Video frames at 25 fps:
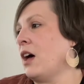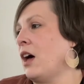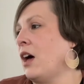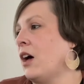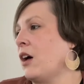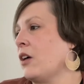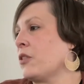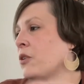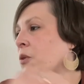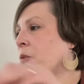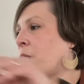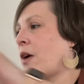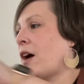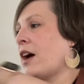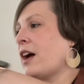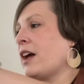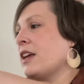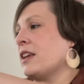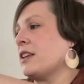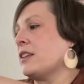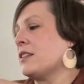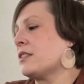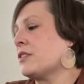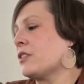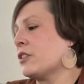
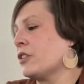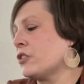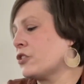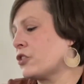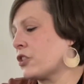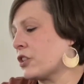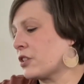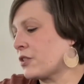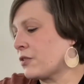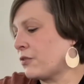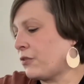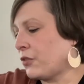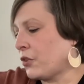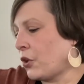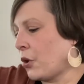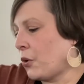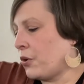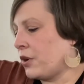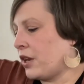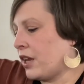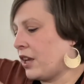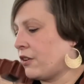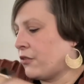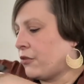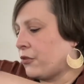Otherwise, just
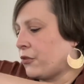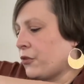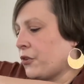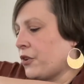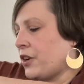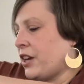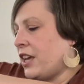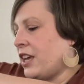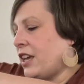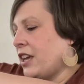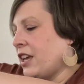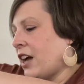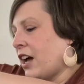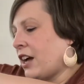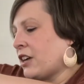floating free.